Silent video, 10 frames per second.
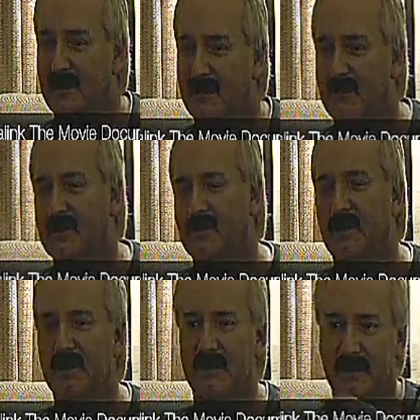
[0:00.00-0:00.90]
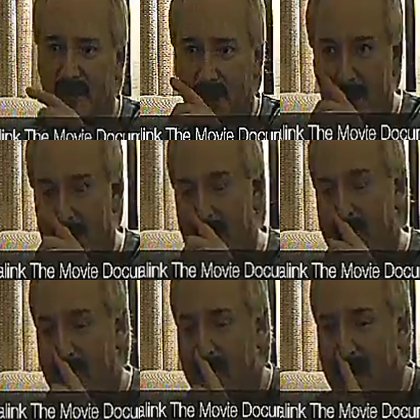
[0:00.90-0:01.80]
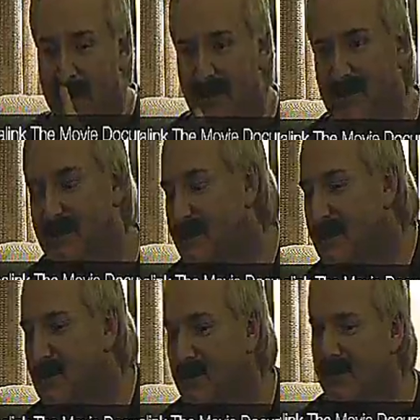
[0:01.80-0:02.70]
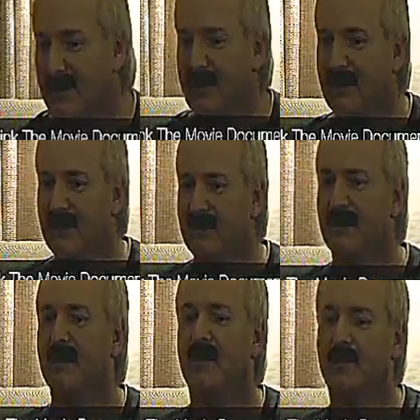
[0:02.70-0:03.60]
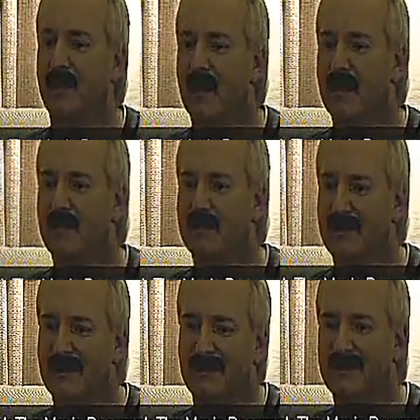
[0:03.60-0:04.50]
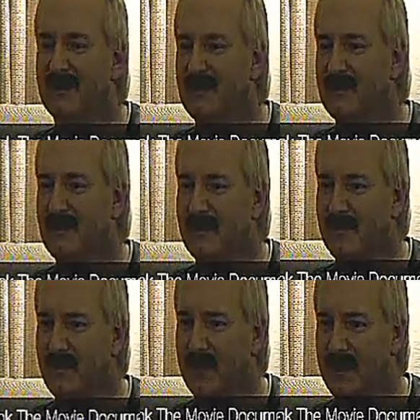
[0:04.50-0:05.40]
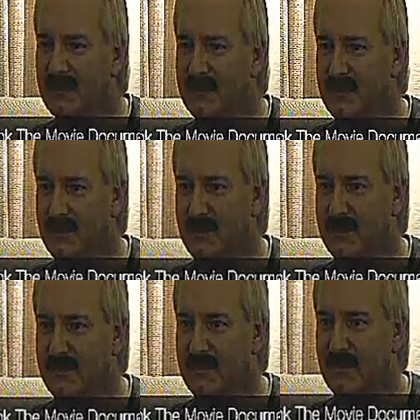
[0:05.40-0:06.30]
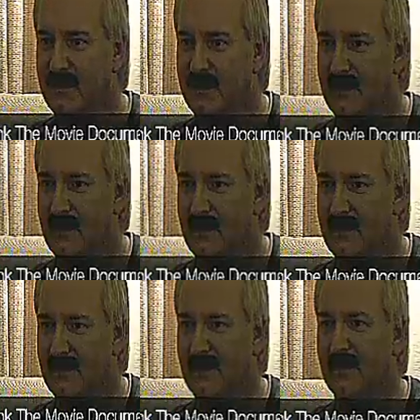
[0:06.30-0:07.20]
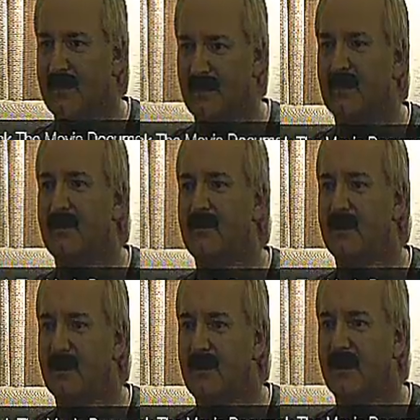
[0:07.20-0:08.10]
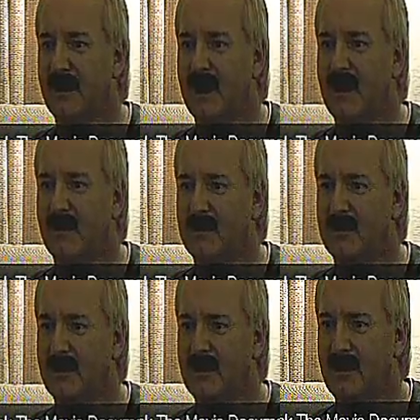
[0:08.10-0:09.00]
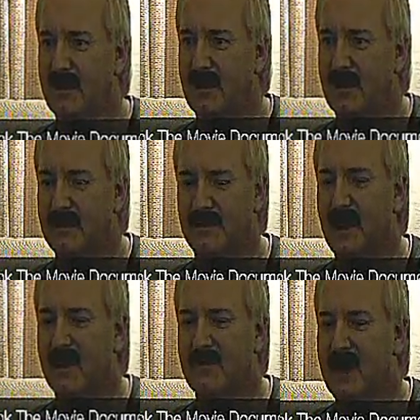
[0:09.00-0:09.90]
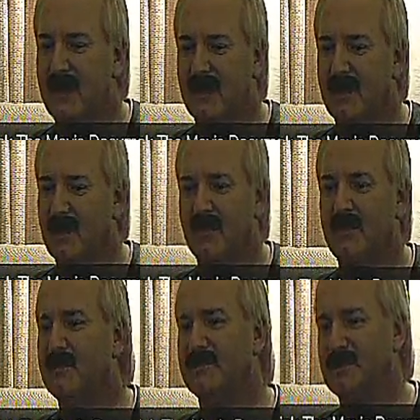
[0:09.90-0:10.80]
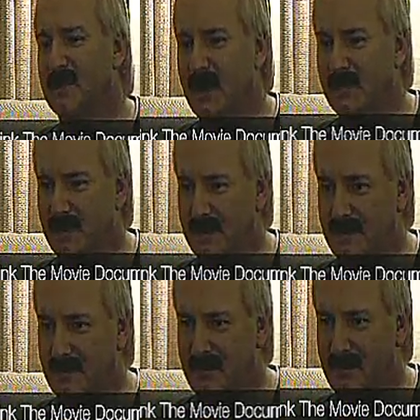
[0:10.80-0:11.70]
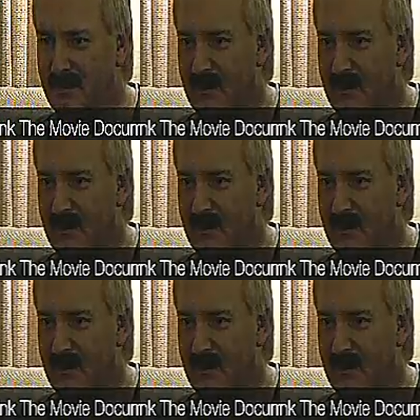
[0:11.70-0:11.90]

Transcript: So as far as selling a product, we're selling a product to continue the information source, to continue it going out. It's not making huge profits.